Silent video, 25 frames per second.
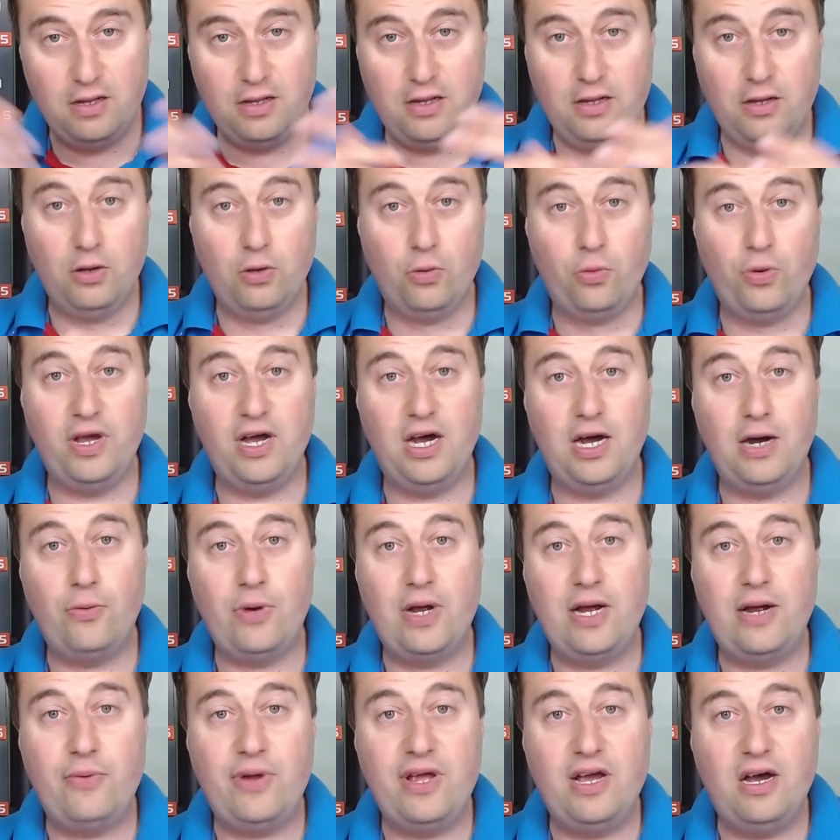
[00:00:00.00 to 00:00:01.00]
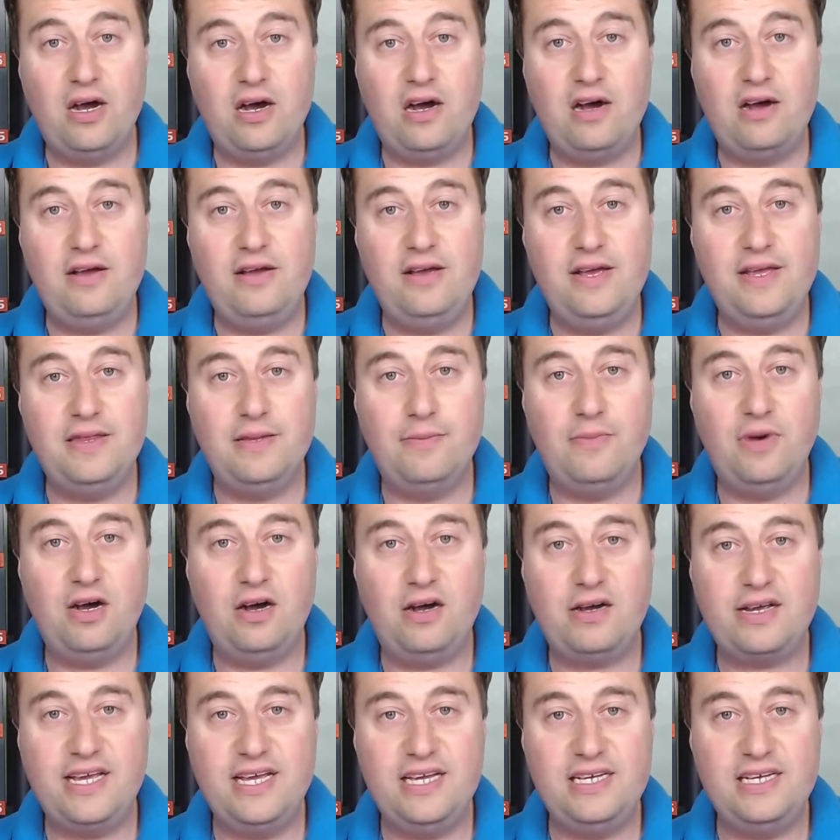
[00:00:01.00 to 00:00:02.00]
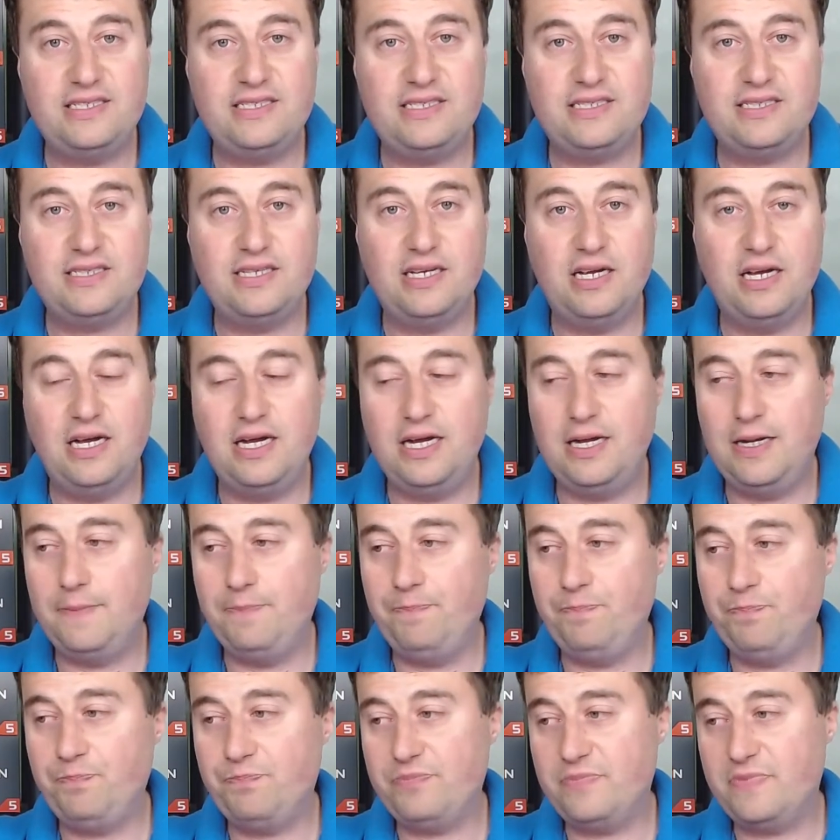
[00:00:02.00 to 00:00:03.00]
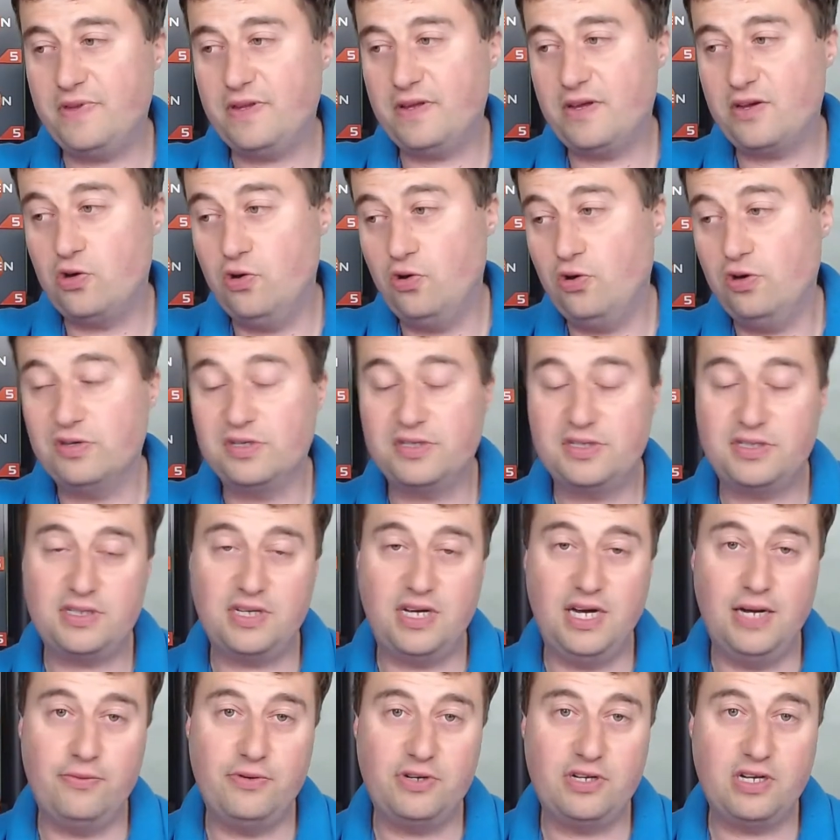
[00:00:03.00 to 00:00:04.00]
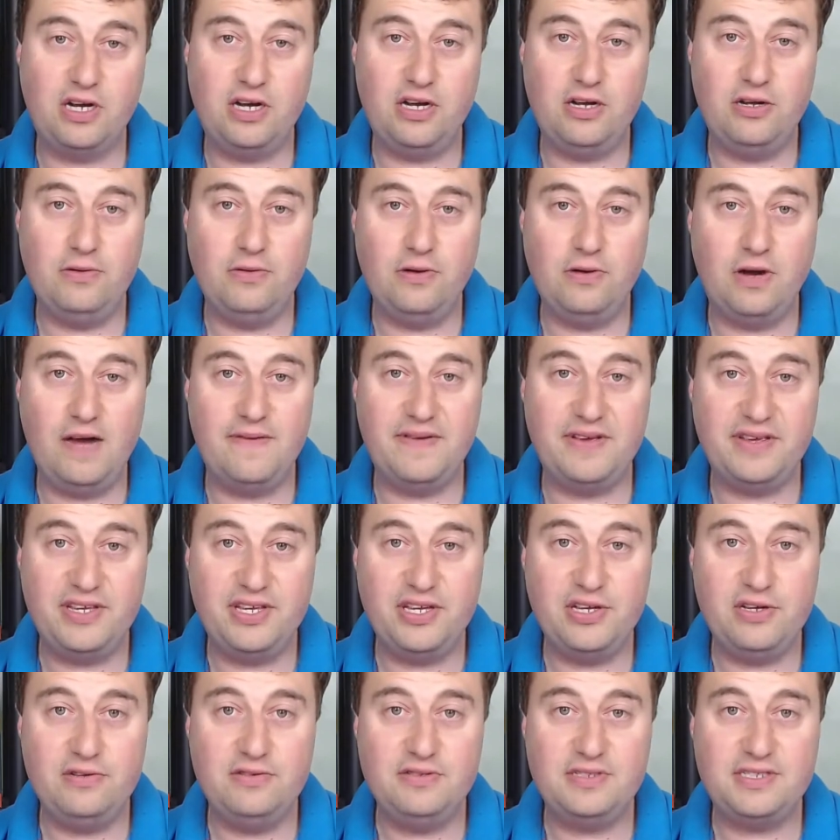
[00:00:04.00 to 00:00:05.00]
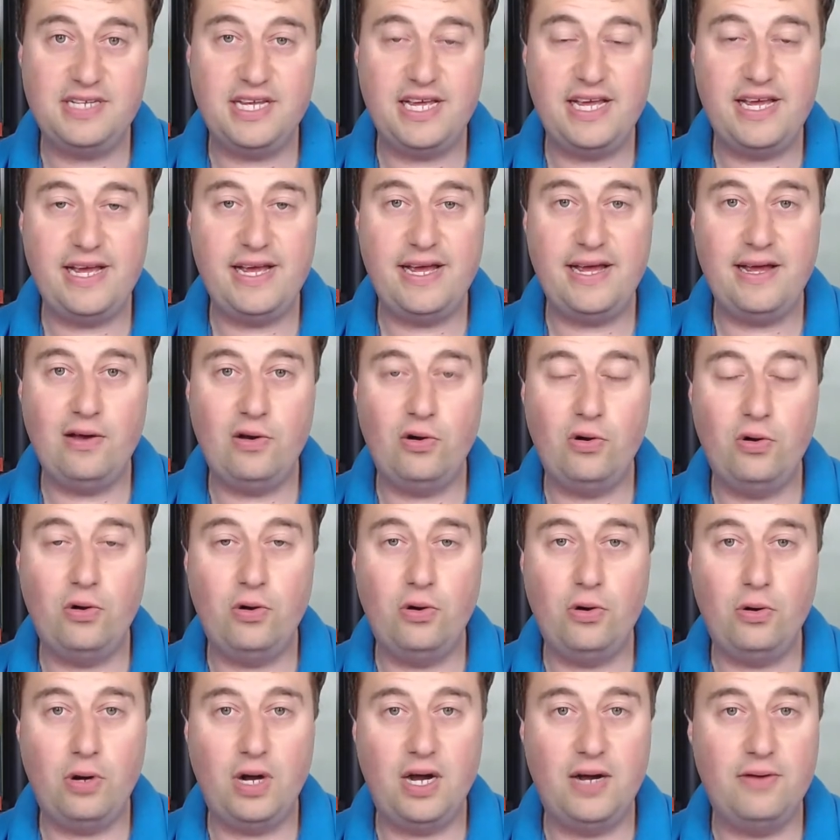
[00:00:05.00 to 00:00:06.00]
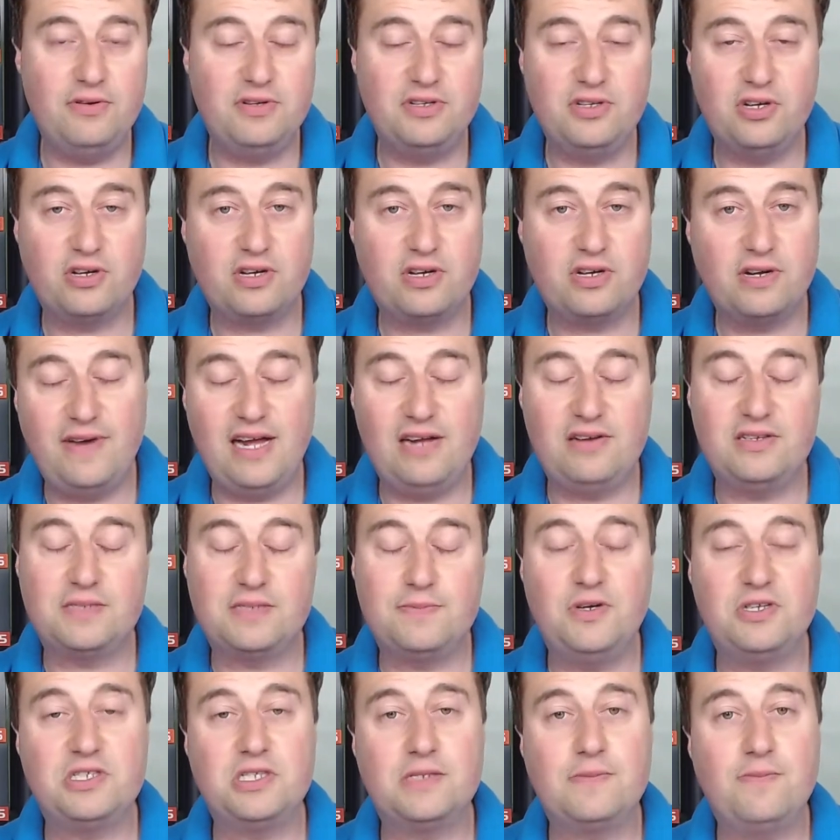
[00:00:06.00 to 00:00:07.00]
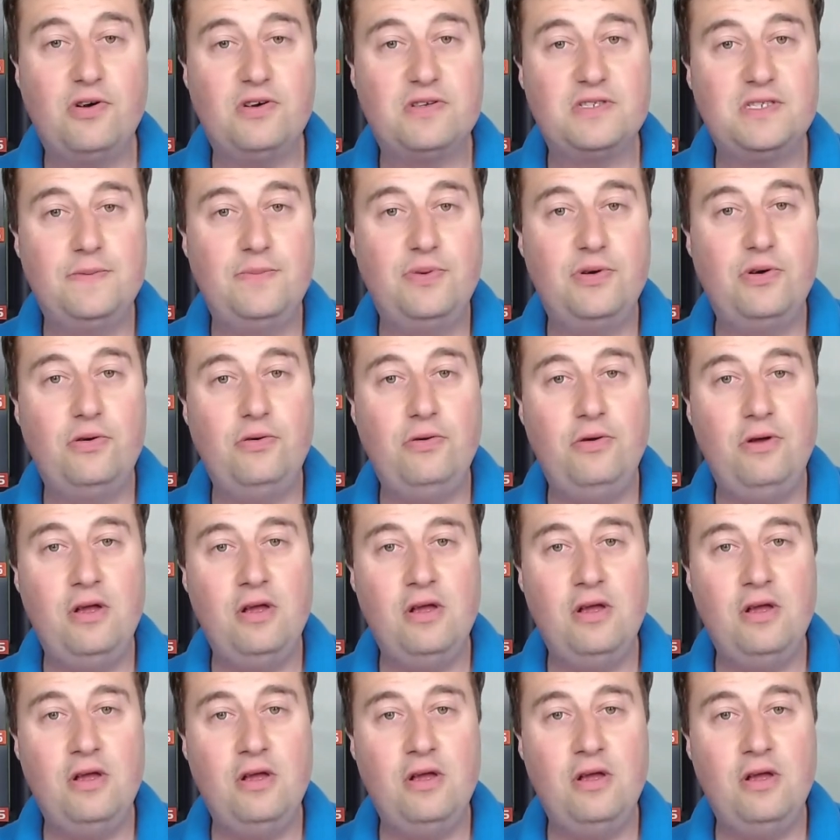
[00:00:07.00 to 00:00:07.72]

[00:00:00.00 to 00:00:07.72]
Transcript: we are where we are in the market. Of course, I would go either used here, or I would look around as much as possible.